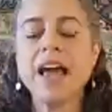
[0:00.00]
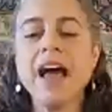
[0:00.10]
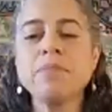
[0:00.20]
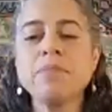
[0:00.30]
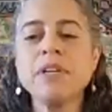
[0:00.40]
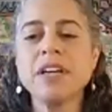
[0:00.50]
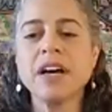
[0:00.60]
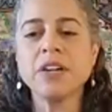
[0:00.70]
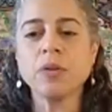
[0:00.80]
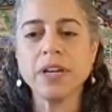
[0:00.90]
can be
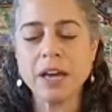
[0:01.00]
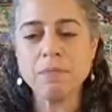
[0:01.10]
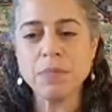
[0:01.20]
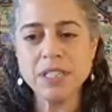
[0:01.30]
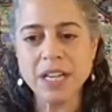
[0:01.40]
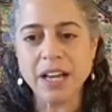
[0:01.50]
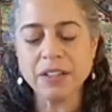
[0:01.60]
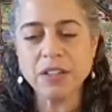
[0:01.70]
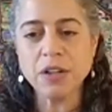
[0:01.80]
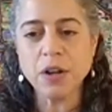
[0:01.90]
done or can't be
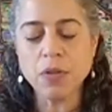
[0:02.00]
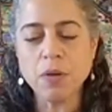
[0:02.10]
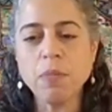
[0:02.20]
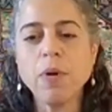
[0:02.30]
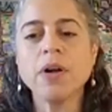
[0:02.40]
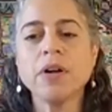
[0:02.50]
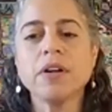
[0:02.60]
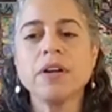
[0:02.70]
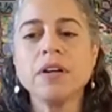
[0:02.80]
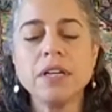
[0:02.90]
done. You know, the part
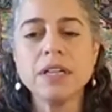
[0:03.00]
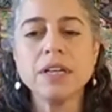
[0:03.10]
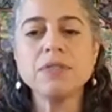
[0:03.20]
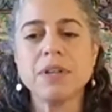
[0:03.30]
of